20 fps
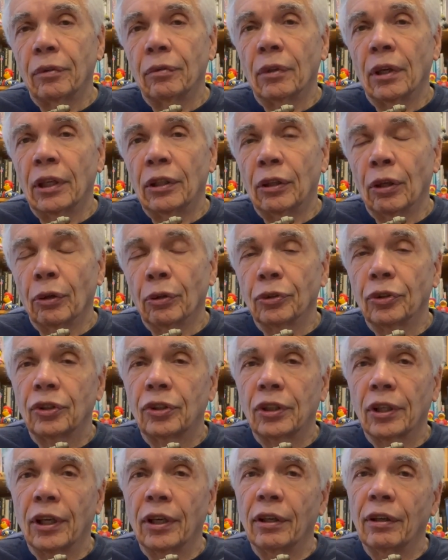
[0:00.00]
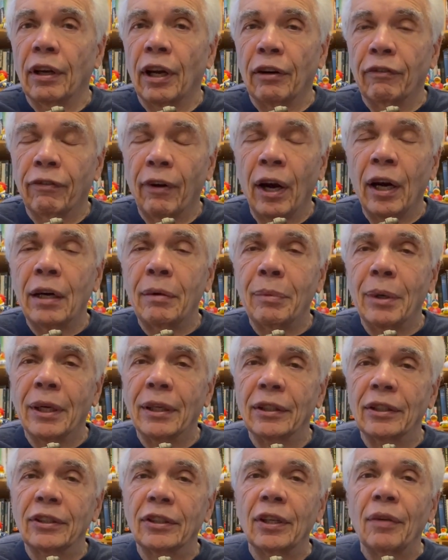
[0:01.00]
those uh,
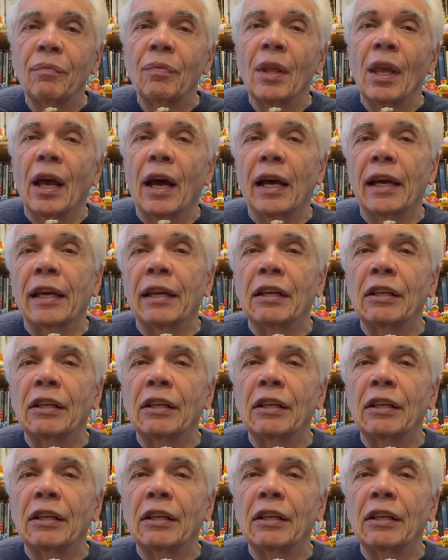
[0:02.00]
environments, uh, it